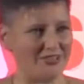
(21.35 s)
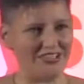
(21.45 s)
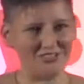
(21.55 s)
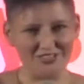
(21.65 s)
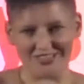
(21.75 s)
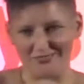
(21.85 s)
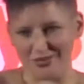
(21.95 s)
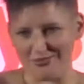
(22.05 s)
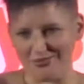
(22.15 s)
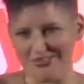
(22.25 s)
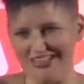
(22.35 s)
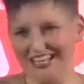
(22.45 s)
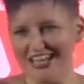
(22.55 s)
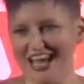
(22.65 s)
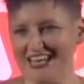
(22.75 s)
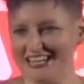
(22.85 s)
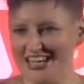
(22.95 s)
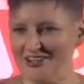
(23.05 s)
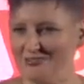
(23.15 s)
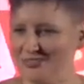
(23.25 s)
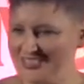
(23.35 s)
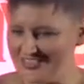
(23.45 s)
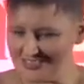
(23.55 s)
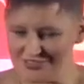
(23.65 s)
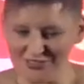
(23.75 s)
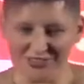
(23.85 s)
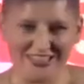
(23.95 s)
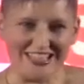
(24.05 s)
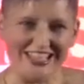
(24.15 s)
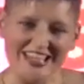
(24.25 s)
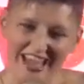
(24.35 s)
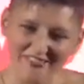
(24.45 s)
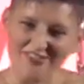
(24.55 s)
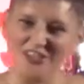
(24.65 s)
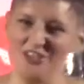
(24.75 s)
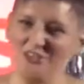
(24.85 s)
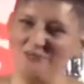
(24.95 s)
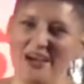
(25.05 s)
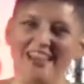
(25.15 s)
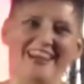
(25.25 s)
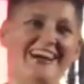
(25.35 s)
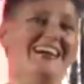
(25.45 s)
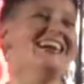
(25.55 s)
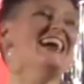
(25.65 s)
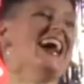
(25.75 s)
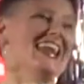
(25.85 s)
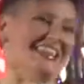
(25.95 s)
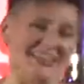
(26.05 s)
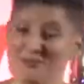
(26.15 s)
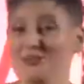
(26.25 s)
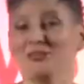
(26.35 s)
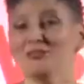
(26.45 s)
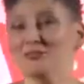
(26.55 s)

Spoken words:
really interesting people, and now I'm sitting on the floor singing effing kumbaya, and I think I'm gonna